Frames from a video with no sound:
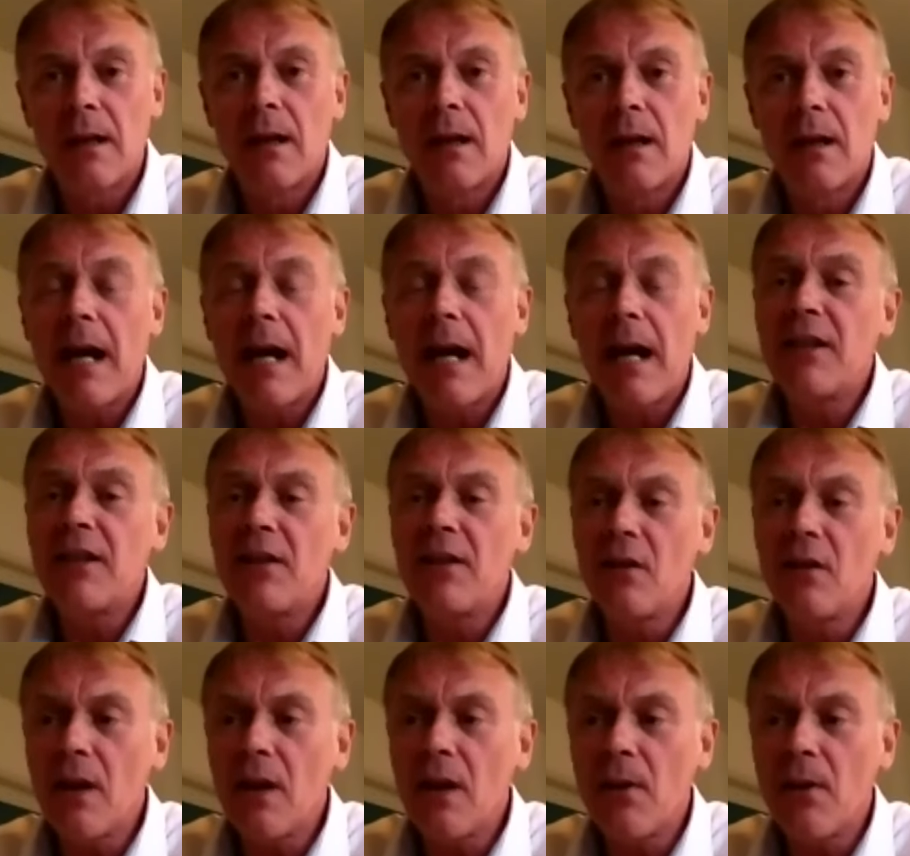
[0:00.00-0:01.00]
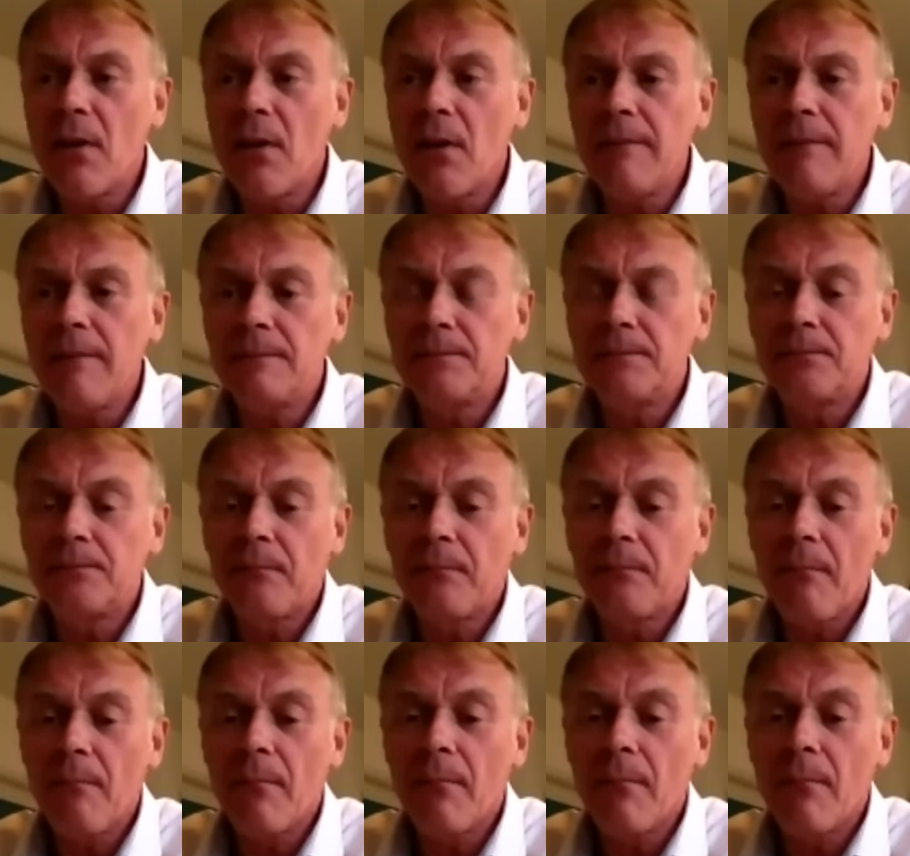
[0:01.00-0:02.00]
I have a younger brother
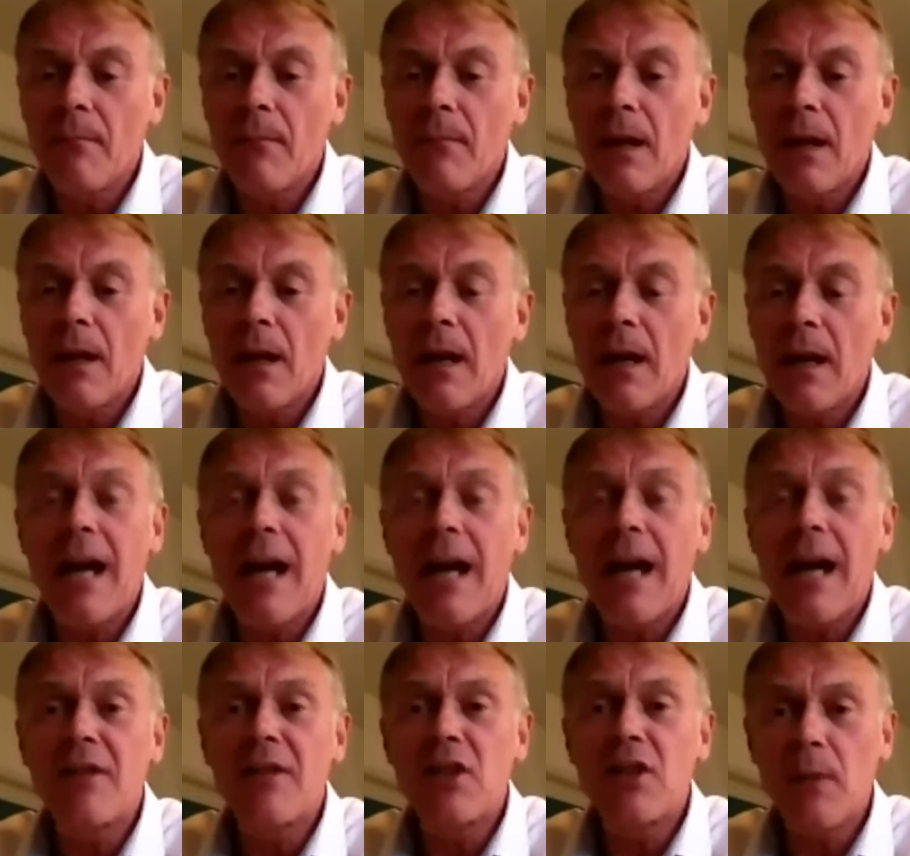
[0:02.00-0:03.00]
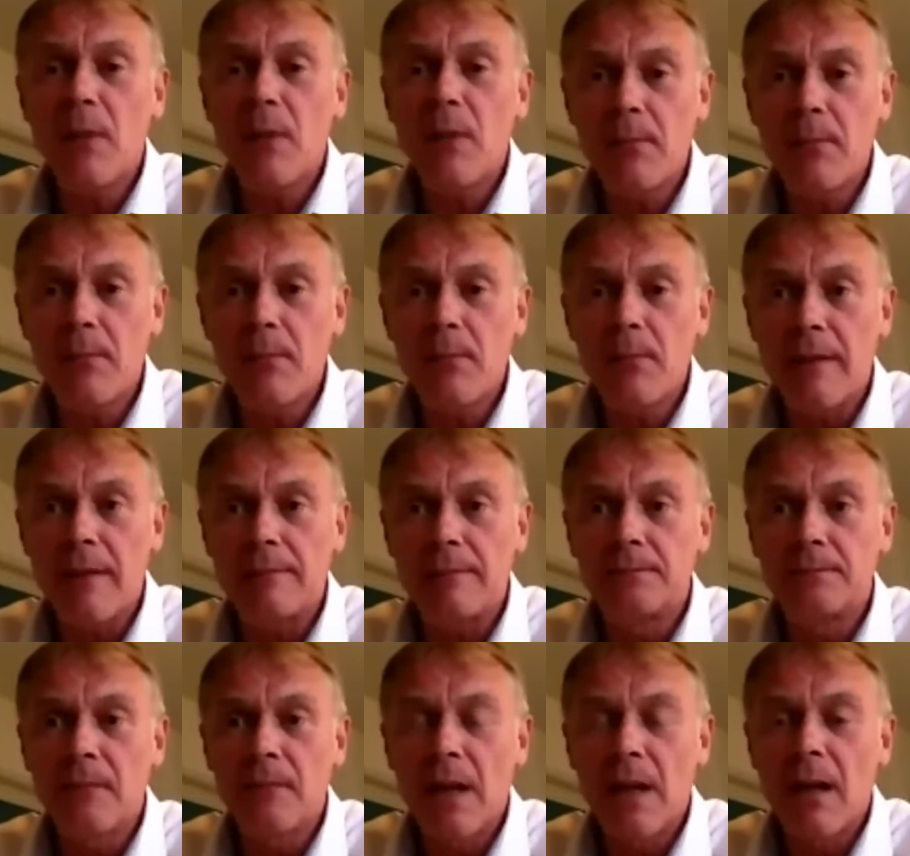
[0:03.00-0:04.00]
and I have a twin brother.
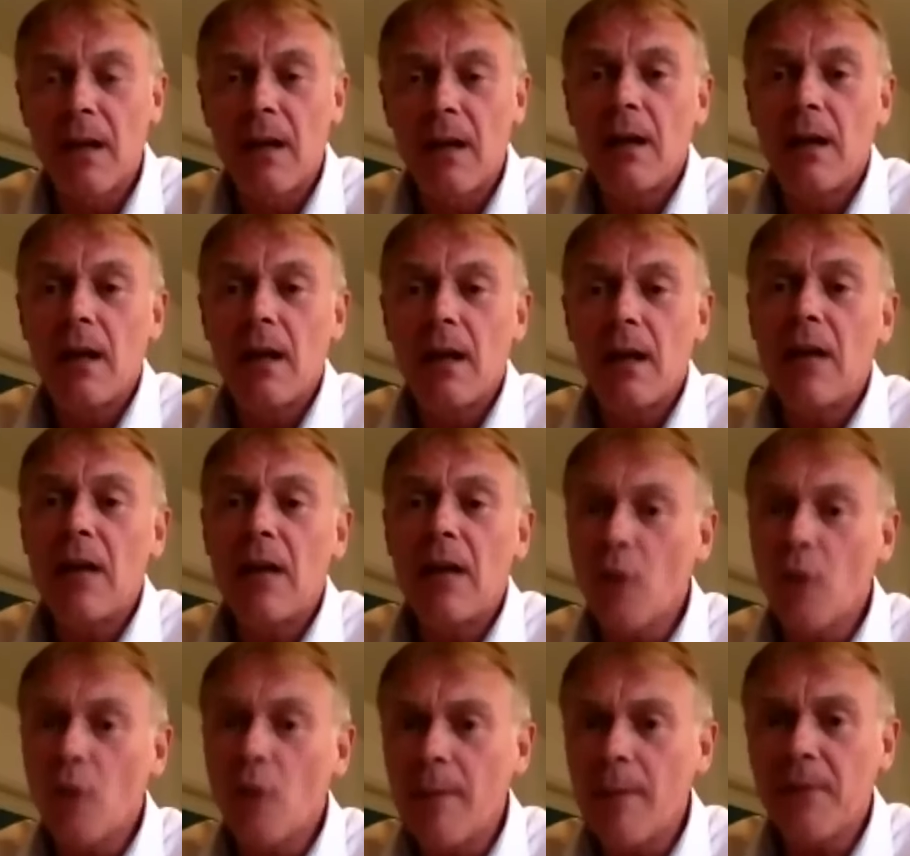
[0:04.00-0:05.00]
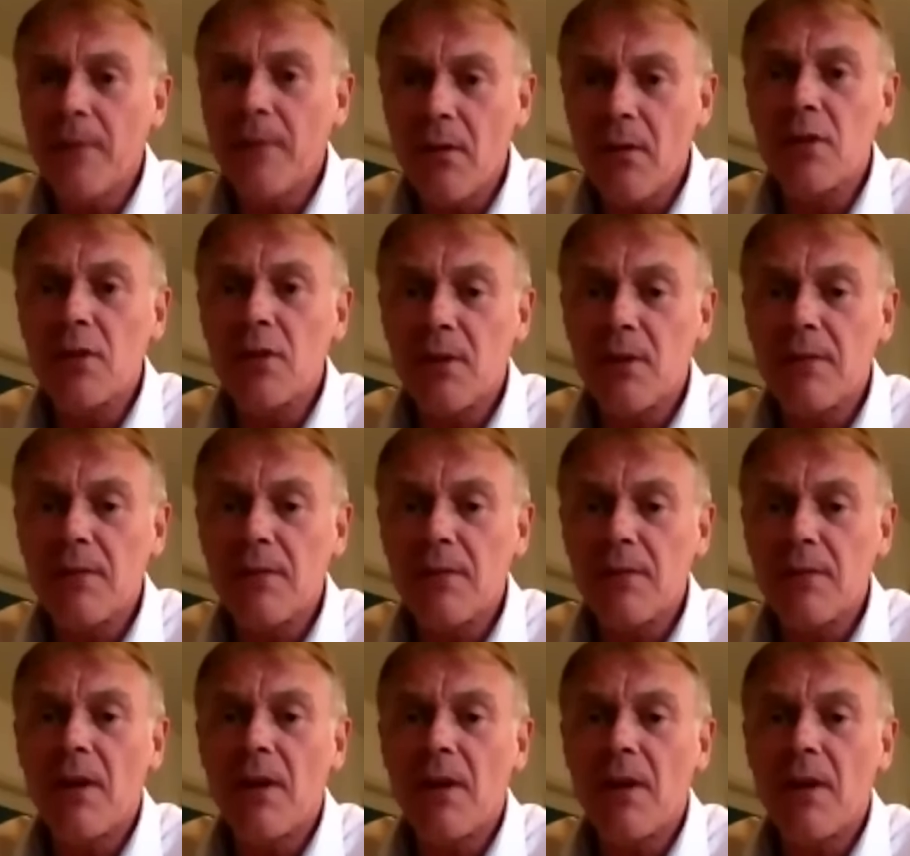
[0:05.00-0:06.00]
And growing up for us was
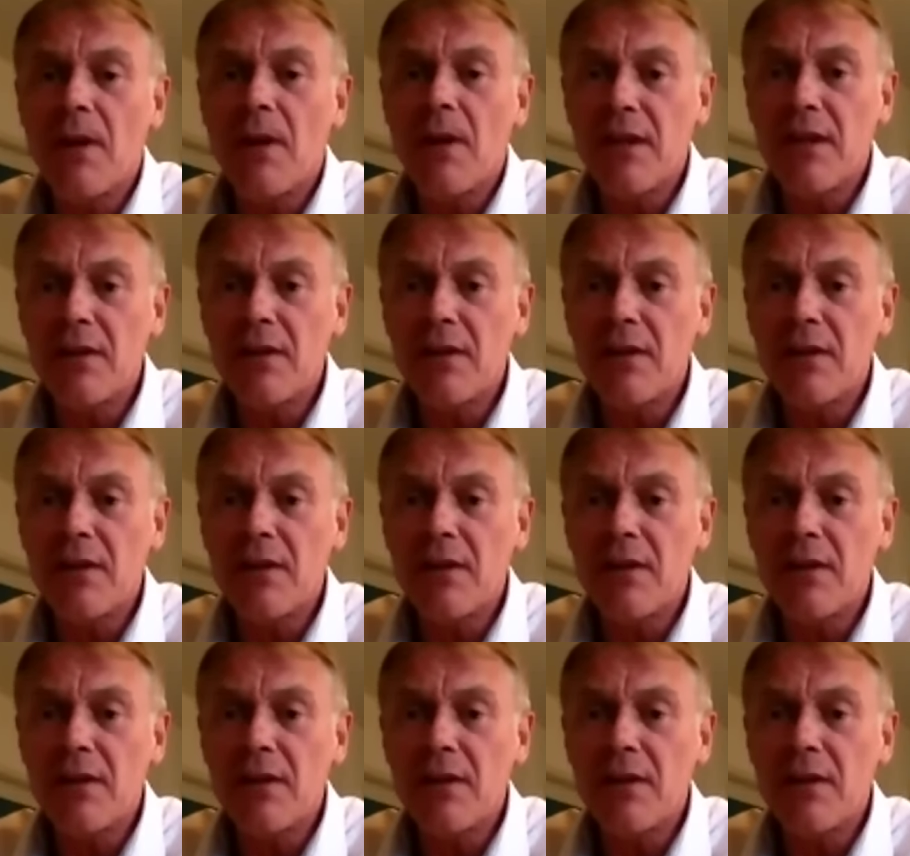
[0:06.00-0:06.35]
very, very tough.